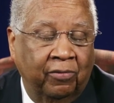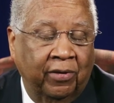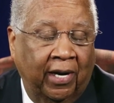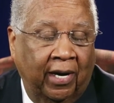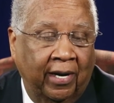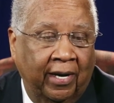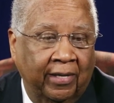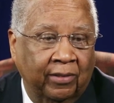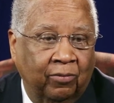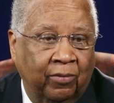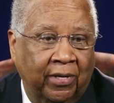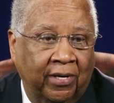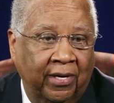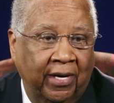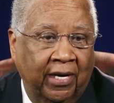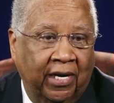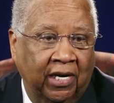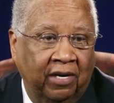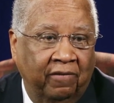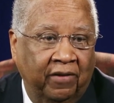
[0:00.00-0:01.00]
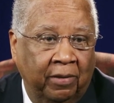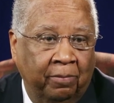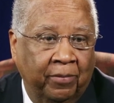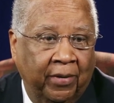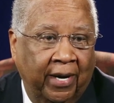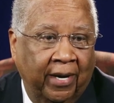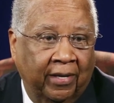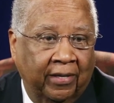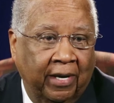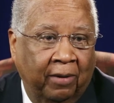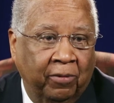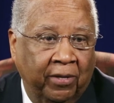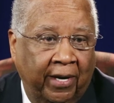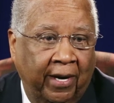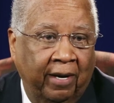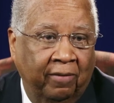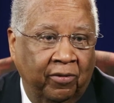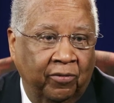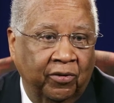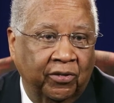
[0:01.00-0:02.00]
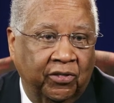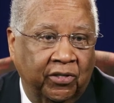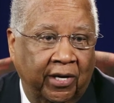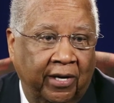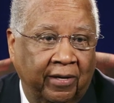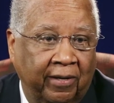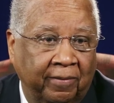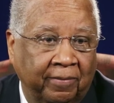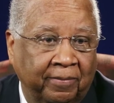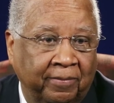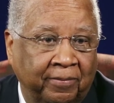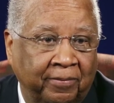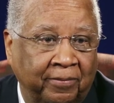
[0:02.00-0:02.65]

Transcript: realize what negative impact that would have on a child.